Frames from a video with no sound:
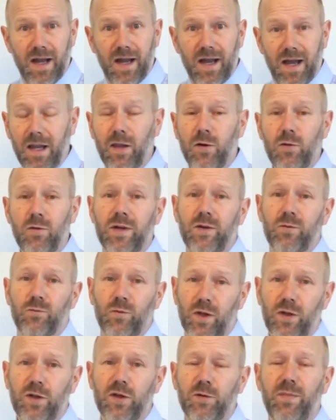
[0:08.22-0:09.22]
Hello and
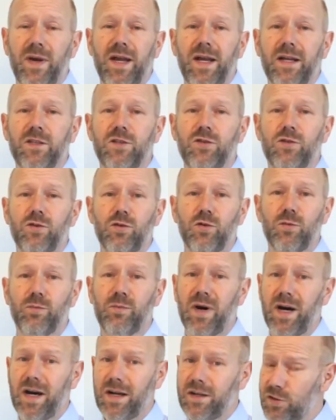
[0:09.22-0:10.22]
welcome back to
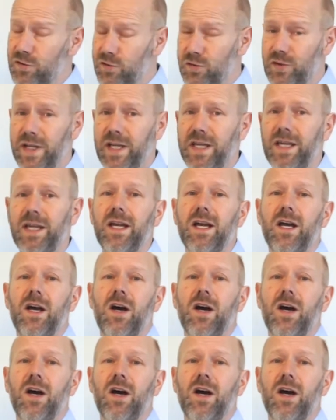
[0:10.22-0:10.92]
part 3